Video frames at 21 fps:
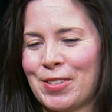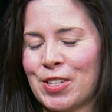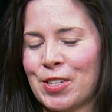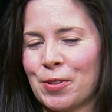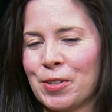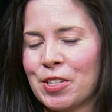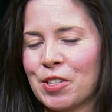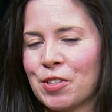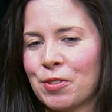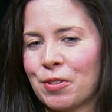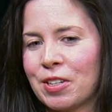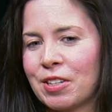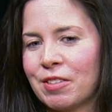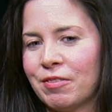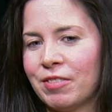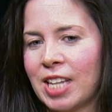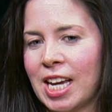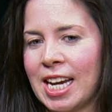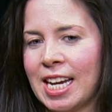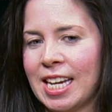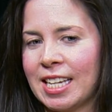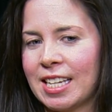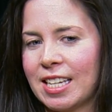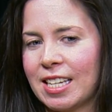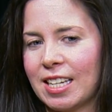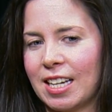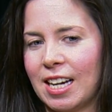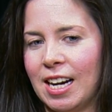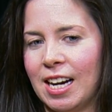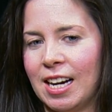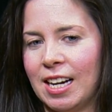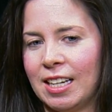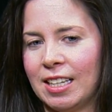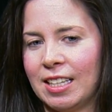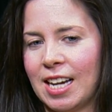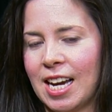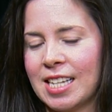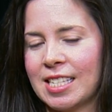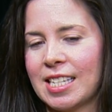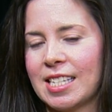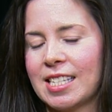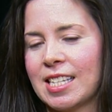So it's sort of like,
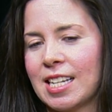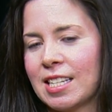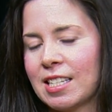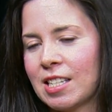as I said,